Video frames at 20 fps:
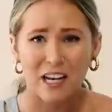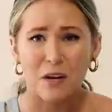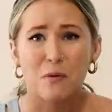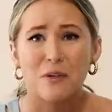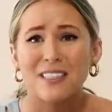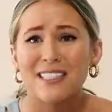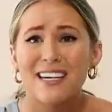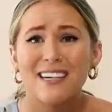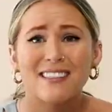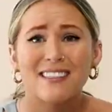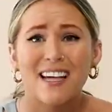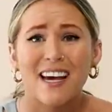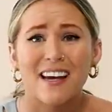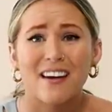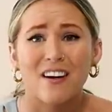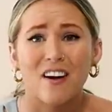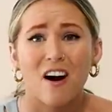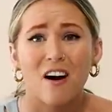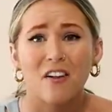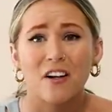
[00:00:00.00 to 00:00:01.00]
and it was like
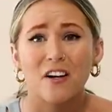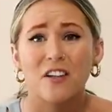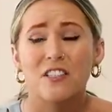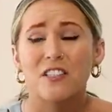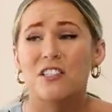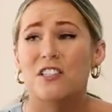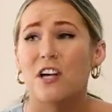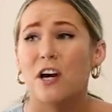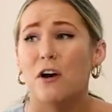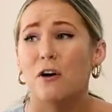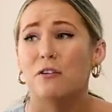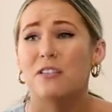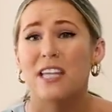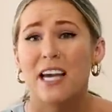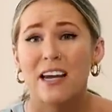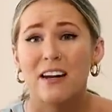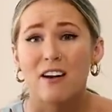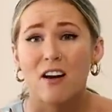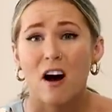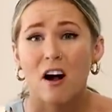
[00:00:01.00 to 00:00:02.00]
$10. So
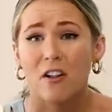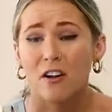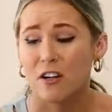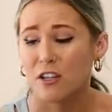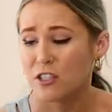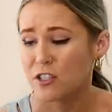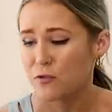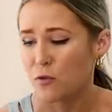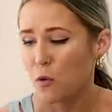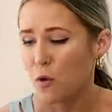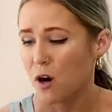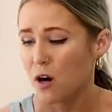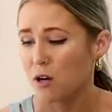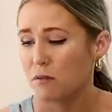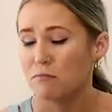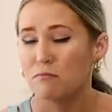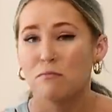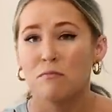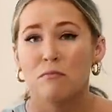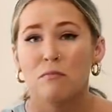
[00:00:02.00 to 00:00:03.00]
$10
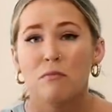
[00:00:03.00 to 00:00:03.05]
for